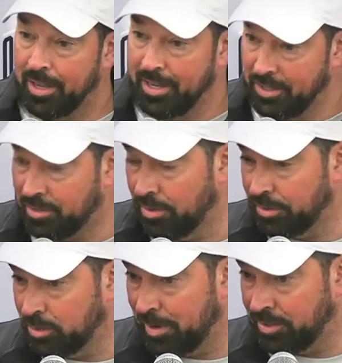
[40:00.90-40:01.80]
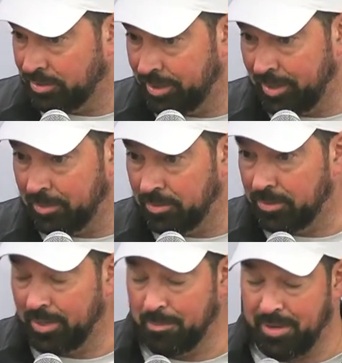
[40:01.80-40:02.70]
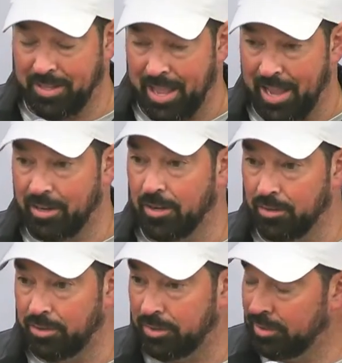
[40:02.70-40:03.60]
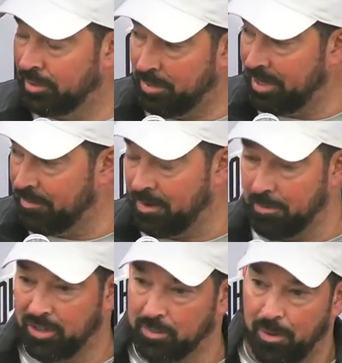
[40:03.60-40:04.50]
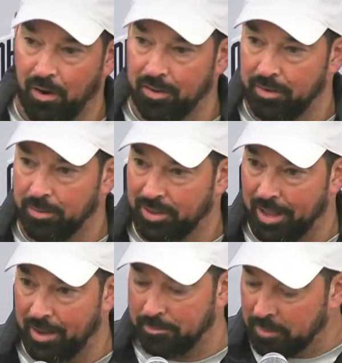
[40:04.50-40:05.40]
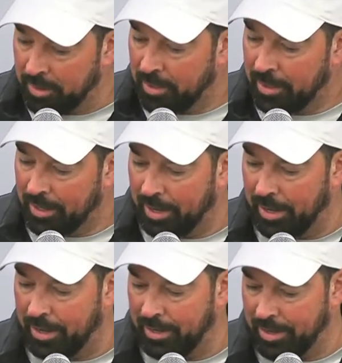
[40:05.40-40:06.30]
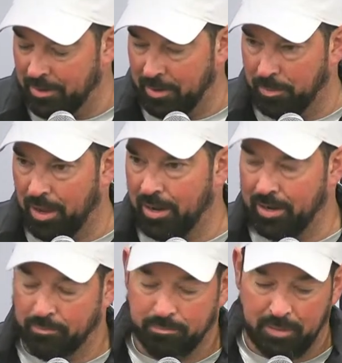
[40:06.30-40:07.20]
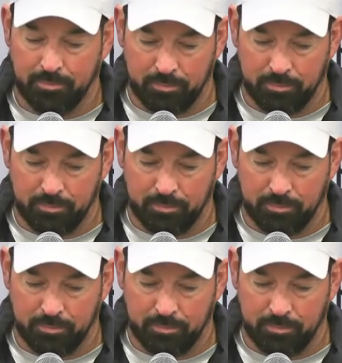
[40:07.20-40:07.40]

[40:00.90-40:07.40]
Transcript: and he's coaching special teams and being the head coach, being very much a part of it with them, it you